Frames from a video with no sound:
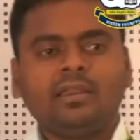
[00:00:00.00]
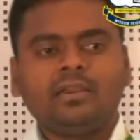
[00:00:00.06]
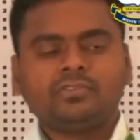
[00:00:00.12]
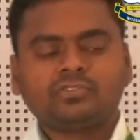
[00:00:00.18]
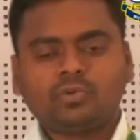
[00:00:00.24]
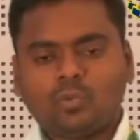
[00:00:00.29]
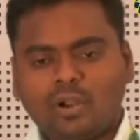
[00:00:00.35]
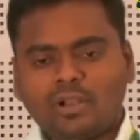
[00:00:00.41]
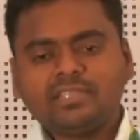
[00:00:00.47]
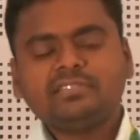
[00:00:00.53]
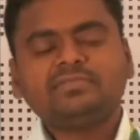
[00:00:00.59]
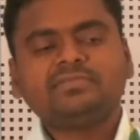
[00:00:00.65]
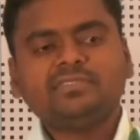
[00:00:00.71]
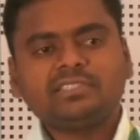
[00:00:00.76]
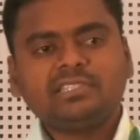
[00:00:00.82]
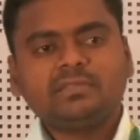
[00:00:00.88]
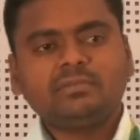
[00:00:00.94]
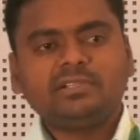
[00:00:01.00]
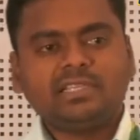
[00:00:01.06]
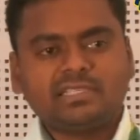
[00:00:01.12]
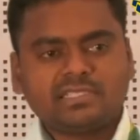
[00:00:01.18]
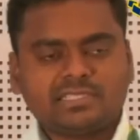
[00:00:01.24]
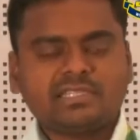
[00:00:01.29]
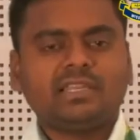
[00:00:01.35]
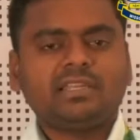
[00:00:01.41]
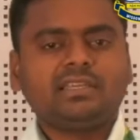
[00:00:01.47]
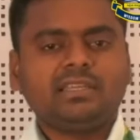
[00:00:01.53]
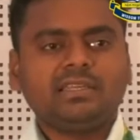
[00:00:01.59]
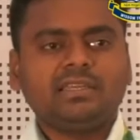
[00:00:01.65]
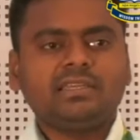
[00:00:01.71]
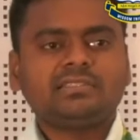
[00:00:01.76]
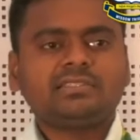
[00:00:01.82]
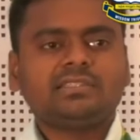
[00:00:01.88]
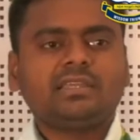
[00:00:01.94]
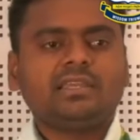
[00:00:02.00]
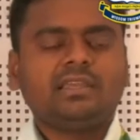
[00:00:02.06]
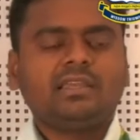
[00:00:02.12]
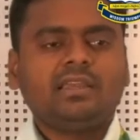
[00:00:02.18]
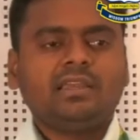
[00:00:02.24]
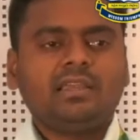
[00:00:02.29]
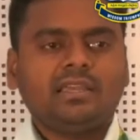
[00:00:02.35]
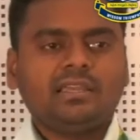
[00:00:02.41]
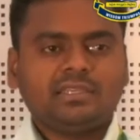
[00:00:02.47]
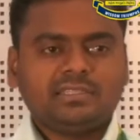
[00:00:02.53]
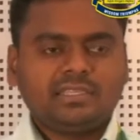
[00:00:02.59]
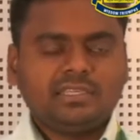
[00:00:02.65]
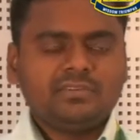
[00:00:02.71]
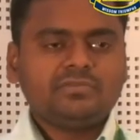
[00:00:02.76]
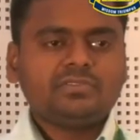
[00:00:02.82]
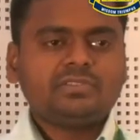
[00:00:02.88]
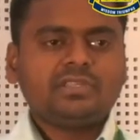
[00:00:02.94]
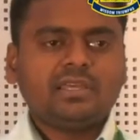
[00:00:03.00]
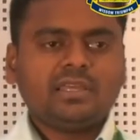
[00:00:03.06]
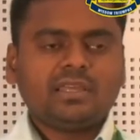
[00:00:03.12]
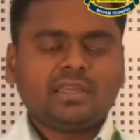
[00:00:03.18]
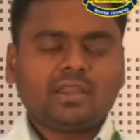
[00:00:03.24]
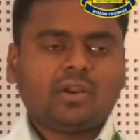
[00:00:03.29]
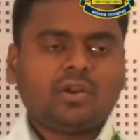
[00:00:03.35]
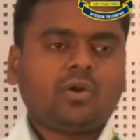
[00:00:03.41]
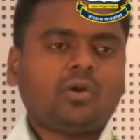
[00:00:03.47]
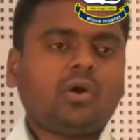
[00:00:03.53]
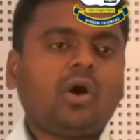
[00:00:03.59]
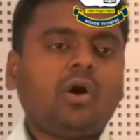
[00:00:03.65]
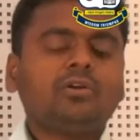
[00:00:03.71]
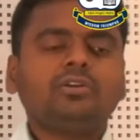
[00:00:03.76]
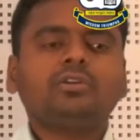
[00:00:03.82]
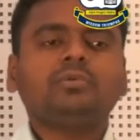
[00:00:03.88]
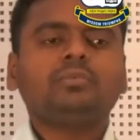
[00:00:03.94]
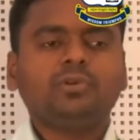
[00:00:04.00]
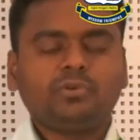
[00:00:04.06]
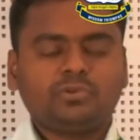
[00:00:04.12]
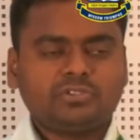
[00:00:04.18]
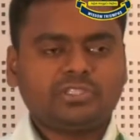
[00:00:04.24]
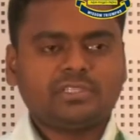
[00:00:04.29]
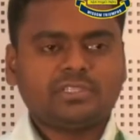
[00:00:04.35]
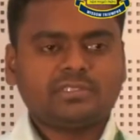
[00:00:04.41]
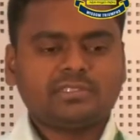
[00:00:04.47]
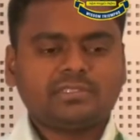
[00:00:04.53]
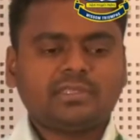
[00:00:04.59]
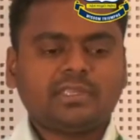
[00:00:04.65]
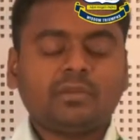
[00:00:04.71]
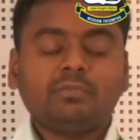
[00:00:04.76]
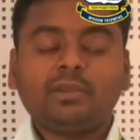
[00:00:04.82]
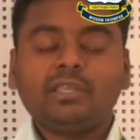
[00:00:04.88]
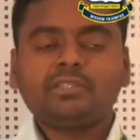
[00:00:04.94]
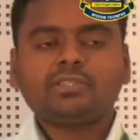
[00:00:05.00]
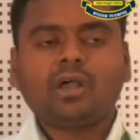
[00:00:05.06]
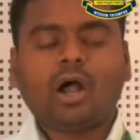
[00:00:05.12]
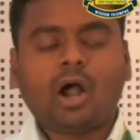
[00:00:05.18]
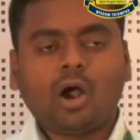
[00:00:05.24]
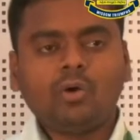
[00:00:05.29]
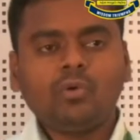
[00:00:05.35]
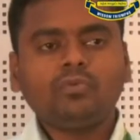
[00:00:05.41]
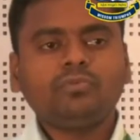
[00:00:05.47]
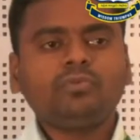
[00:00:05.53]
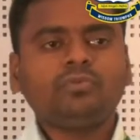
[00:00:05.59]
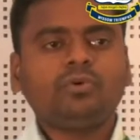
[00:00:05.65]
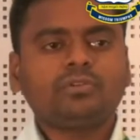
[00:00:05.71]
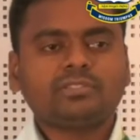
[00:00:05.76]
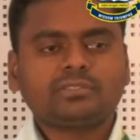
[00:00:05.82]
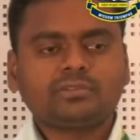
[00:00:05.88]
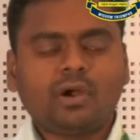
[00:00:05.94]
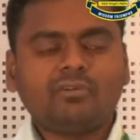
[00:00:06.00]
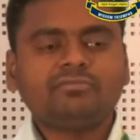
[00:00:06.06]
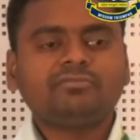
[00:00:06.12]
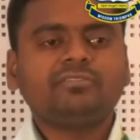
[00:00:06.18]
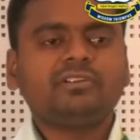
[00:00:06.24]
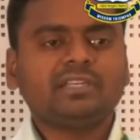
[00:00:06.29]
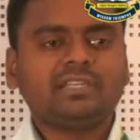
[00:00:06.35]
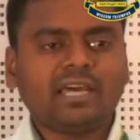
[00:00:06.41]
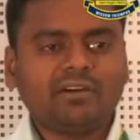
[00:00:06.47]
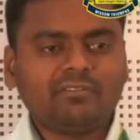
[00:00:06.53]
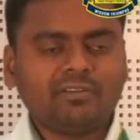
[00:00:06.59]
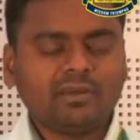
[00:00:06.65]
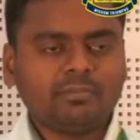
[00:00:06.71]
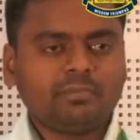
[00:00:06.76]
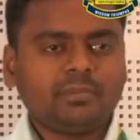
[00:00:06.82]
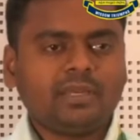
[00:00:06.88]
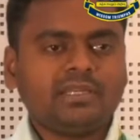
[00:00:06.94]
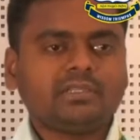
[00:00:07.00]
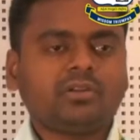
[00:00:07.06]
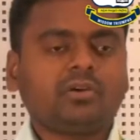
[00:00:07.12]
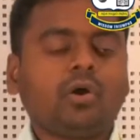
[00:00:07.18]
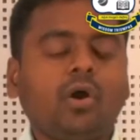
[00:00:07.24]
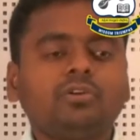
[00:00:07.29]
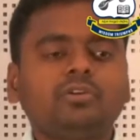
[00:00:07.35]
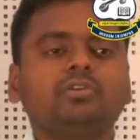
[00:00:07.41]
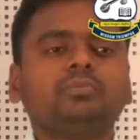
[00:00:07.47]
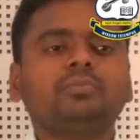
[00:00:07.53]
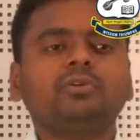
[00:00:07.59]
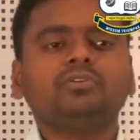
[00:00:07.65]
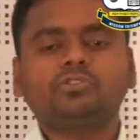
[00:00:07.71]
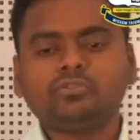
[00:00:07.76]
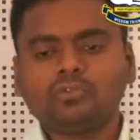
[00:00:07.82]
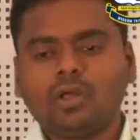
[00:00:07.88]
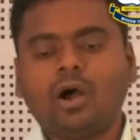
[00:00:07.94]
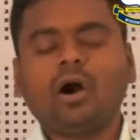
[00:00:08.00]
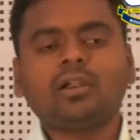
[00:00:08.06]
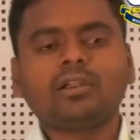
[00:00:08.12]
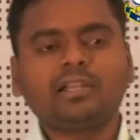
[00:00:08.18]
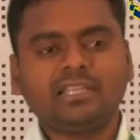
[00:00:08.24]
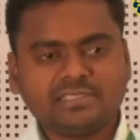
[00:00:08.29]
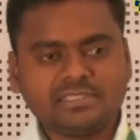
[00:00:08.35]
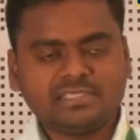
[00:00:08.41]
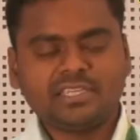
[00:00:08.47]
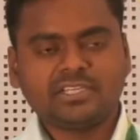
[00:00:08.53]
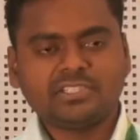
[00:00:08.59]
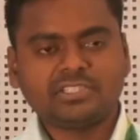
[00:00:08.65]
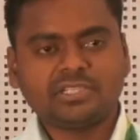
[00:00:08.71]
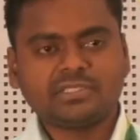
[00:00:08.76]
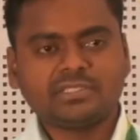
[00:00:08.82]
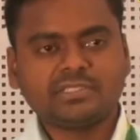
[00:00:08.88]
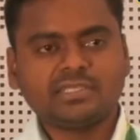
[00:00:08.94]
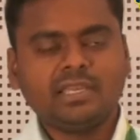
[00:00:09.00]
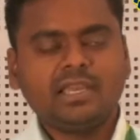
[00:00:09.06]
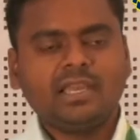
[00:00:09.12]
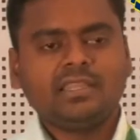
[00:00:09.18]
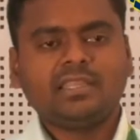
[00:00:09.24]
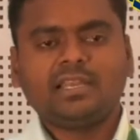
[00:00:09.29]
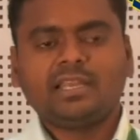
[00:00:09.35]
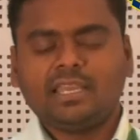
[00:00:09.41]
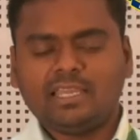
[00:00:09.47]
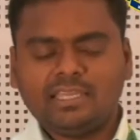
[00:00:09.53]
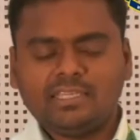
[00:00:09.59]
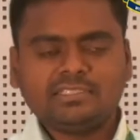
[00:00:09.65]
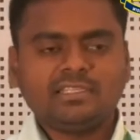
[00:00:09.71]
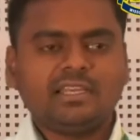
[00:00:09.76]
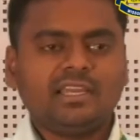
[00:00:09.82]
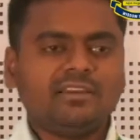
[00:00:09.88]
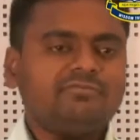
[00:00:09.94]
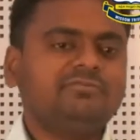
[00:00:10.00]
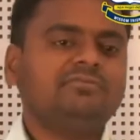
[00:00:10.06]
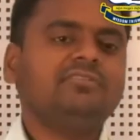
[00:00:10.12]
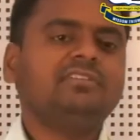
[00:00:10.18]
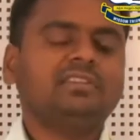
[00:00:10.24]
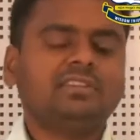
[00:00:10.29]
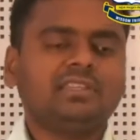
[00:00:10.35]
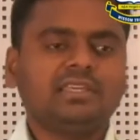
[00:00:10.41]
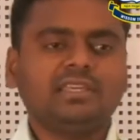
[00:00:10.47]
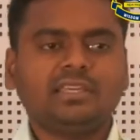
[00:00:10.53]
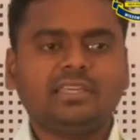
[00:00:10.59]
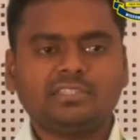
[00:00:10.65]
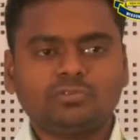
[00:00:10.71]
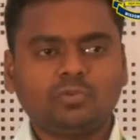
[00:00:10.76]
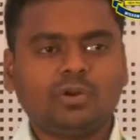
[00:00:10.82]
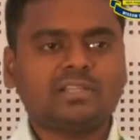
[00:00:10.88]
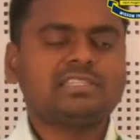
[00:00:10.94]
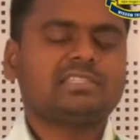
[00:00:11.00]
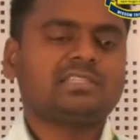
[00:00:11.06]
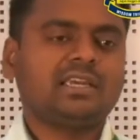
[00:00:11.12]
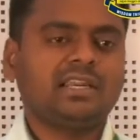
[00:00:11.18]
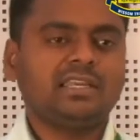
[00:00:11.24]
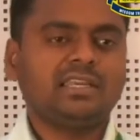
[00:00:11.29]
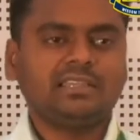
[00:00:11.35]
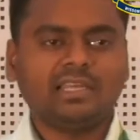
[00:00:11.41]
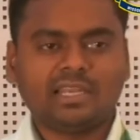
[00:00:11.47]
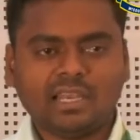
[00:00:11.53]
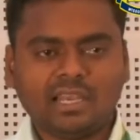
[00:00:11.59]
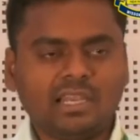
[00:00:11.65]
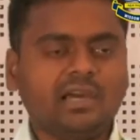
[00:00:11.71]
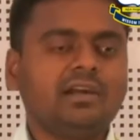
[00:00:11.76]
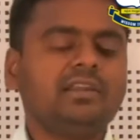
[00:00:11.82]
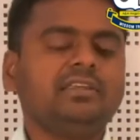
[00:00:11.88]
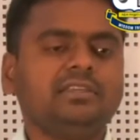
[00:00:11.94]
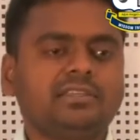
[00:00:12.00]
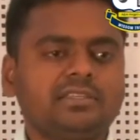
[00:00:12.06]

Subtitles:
So what is feasibility study is, it gives the contributions, that means how your software development contribute to the organizations. That each and everything is what study, that learning